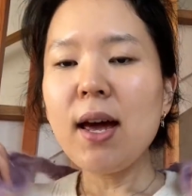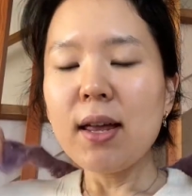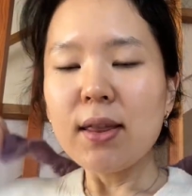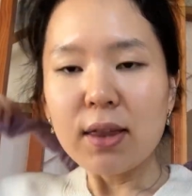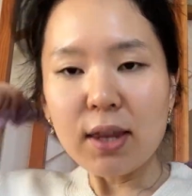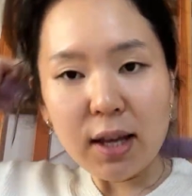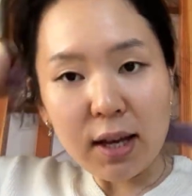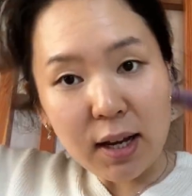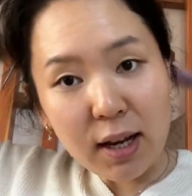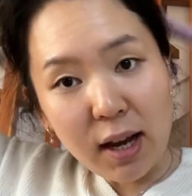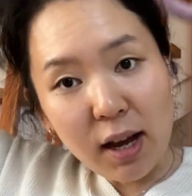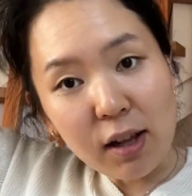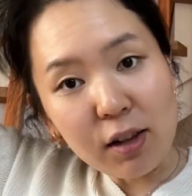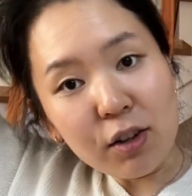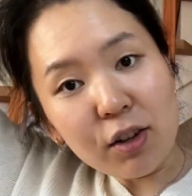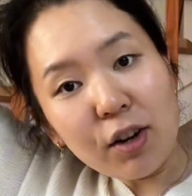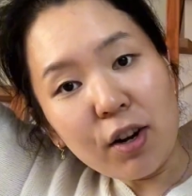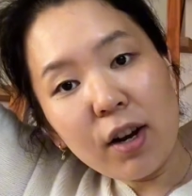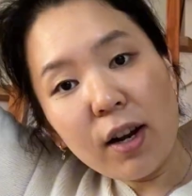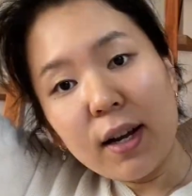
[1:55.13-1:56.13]
The
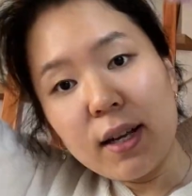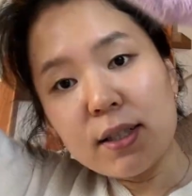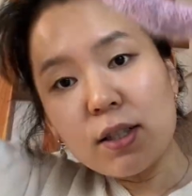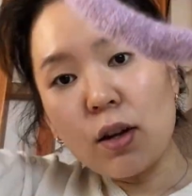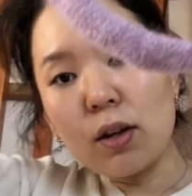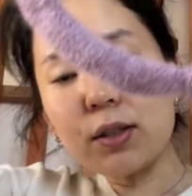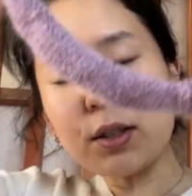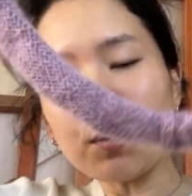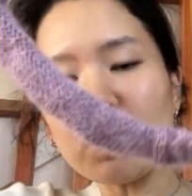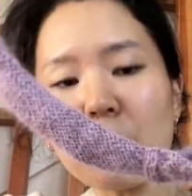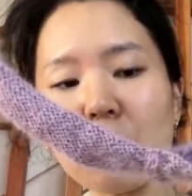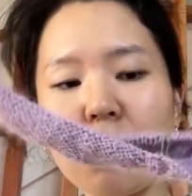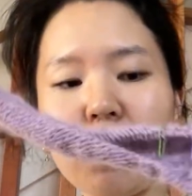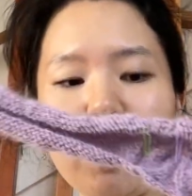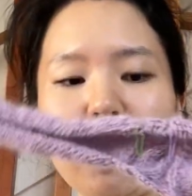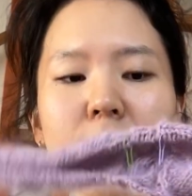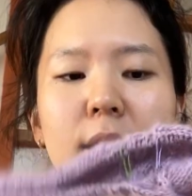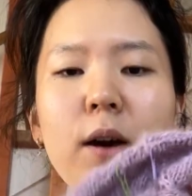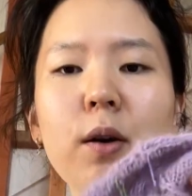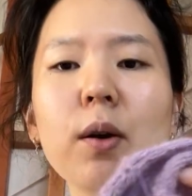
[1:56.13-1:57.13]
color is also
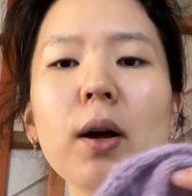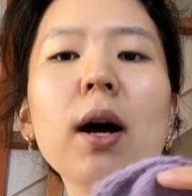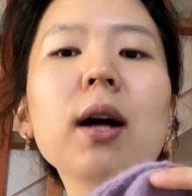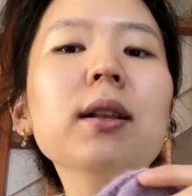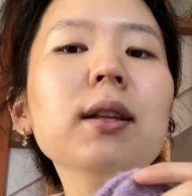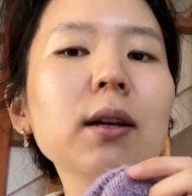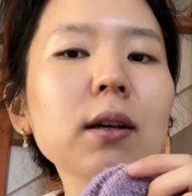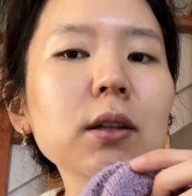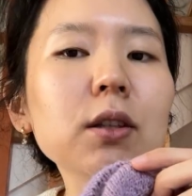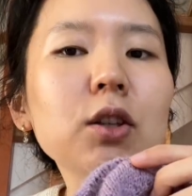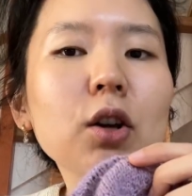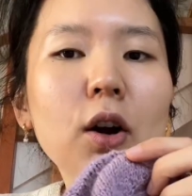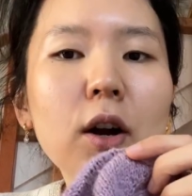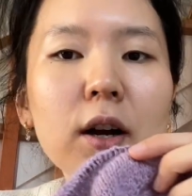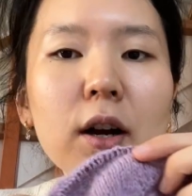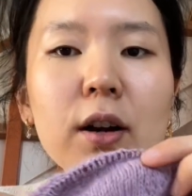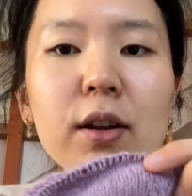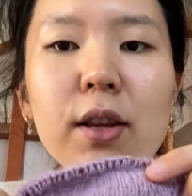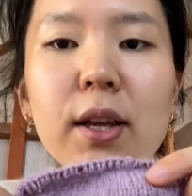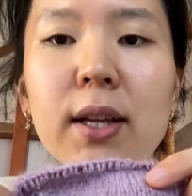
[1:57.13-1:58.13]
turning out a little
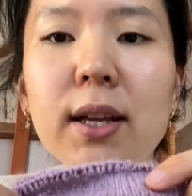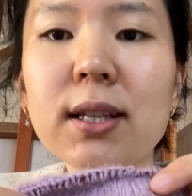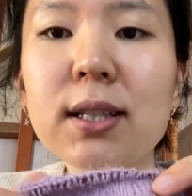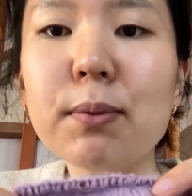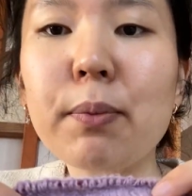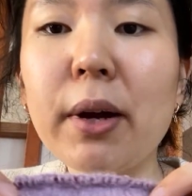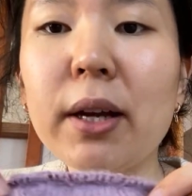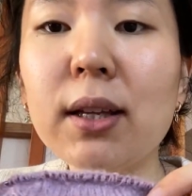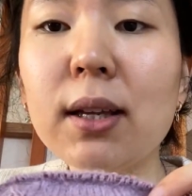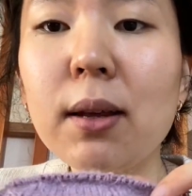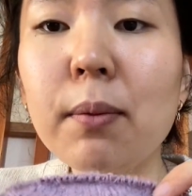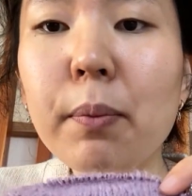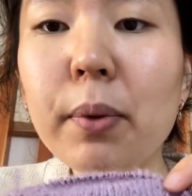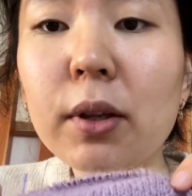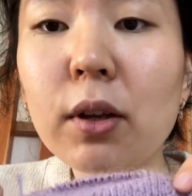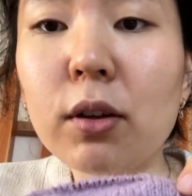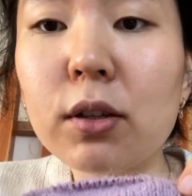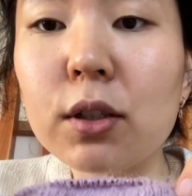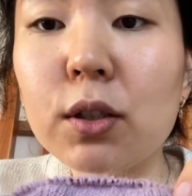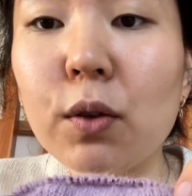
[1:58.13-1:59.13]
darker than expected, but
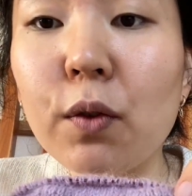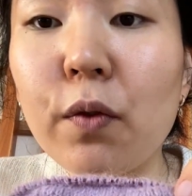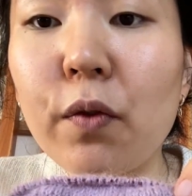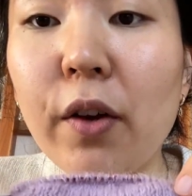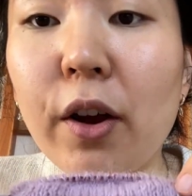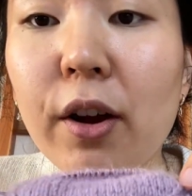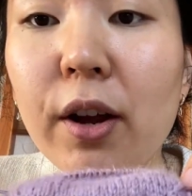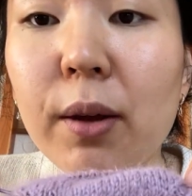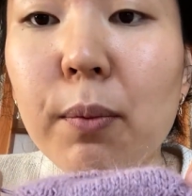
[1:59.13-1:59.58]
also very